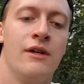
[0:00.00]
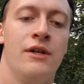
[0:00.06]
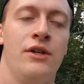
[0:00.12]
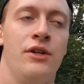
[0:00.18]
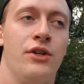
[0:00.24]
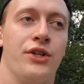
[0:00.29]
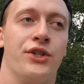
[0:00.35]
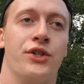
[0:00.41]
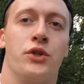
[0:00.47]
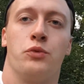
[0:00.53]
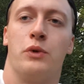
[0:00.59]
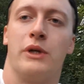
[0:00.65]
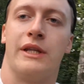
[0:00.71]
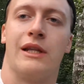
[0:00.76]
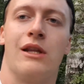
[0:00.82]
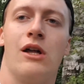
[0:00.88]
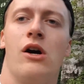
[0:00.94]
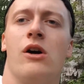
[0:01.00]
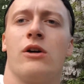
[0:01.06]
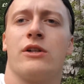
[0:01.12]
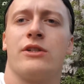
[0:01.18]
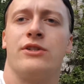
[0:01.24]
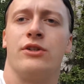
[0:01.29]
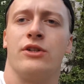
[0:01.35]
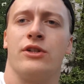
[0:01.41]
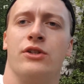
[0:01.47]
You can do it with
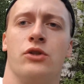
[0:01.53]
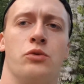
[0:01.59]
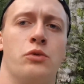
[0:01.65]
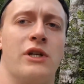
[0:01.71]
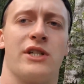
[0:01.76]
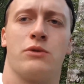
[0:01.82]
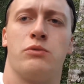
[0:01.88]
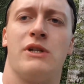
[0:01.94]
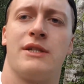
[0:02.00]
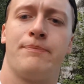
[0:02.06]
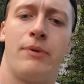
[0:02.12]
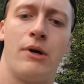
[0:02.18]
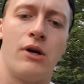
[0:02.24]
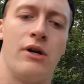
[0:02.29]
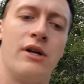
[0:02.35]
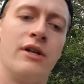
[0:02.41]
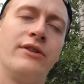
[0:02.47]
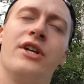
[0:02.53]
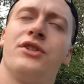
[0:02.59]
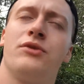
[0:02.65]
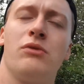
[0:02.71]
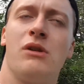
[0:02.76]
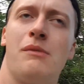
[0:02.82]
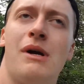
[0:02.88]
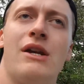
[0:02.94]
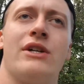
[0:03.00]
logs. You can do it with a Swiss bar. Doesn't
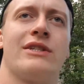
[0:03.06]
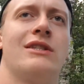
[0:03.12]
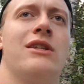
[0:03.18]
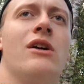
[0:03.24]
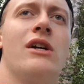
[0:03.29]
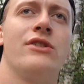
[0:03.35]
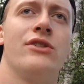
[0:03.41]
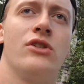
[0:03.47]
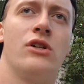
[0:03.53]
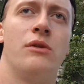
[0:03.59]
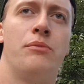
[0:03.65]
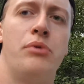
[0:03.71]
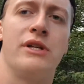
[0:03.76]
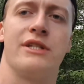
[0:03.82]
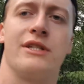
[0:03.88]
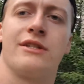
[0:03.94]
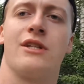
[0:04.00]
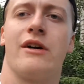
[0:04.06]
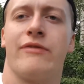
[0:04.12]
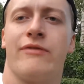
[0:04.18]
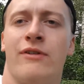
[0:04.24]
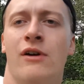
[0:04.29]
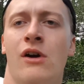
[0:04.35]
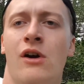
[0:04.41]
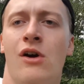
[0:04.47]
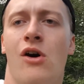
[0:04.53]
really matter, as long as you're pressing stuff
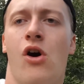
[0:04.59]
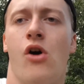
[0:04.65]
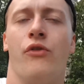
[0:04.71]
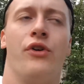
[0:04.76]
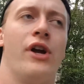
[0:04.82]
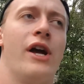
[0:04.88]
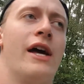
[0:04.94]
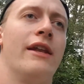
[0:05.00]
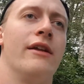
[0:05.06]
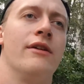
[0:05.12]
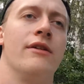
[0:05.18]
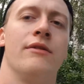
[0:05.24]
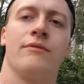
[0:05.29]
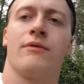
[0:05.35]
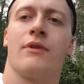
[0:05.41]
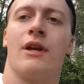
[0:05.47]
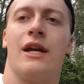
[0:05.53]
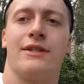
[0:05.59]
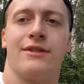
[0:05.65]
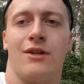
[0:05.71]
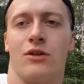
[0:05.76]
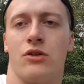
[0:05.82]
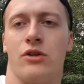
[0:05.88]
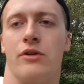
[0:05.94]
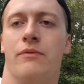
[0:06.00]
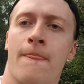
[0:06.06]
over your head, it's all
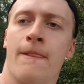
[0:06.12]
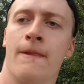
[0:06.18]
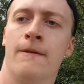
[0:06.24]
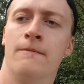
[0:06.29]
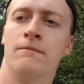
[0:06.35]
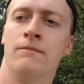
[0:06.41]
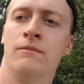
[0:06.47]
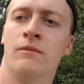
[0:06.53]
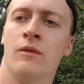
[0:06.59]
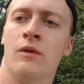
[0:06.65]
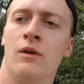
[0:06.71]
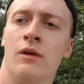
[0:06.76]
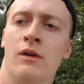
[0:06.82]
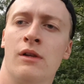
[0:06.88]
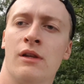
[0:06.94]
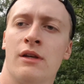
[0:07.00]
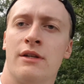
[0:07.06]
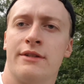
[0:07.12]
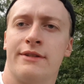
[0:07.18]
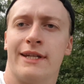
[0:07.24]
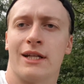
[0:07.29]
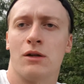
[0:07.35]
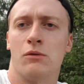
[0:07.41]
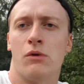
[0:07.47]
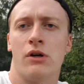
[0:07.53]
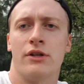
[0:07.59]
good.
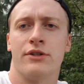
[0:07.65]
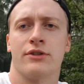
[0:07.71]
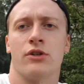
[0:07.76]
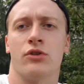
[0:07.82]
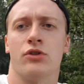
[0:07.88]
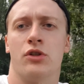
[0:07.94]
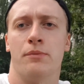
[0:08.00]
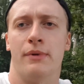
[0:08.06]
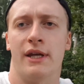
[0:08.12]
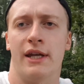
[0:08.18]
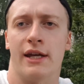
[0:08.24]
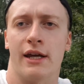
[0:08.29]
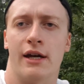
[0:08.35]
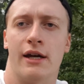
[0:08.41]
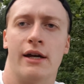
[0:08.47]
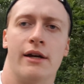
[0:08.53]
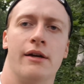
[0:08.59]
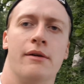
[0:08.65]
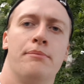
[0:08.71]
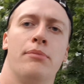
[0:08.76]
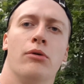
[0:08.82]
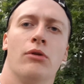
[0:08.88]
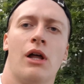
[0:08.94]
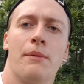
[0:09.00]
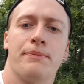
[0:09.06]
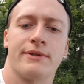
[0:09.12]
Second one is going to be
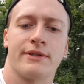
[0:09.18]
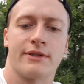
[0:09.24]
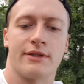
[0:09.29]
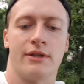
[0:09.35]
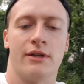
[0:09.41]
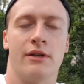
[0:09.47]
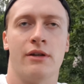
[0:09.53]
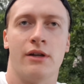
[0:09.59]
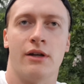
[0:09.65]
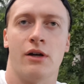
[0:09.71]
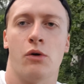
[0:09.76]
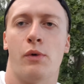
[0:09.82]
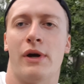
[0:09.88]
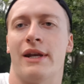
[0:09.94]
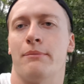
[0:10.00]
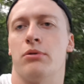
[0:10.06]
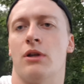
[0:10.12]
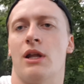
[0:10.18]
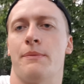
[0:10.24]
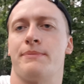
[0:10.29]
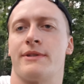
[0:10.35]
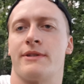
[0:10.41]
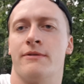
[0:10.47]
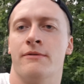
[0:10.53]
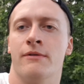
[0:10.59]
pull-ups, weighted pull-ups.